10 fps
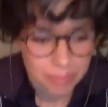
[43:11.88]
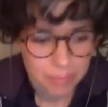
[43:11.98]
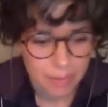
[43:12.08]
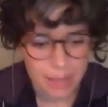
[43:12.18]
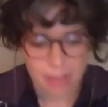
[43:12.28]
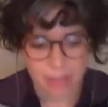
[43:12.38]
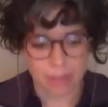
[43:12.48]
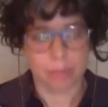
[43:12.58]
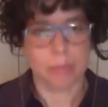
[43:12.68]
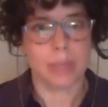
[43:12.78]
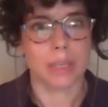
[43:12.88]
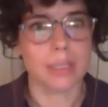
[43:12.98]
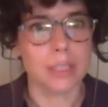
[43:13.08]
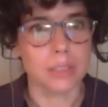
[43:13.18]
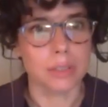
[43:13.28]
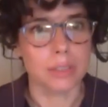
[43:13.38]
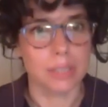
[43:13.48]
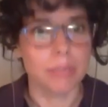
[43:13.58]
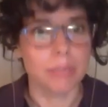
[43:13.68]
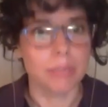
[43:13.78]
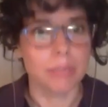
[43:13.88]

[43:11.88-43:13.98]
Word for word: i you know in such a difficult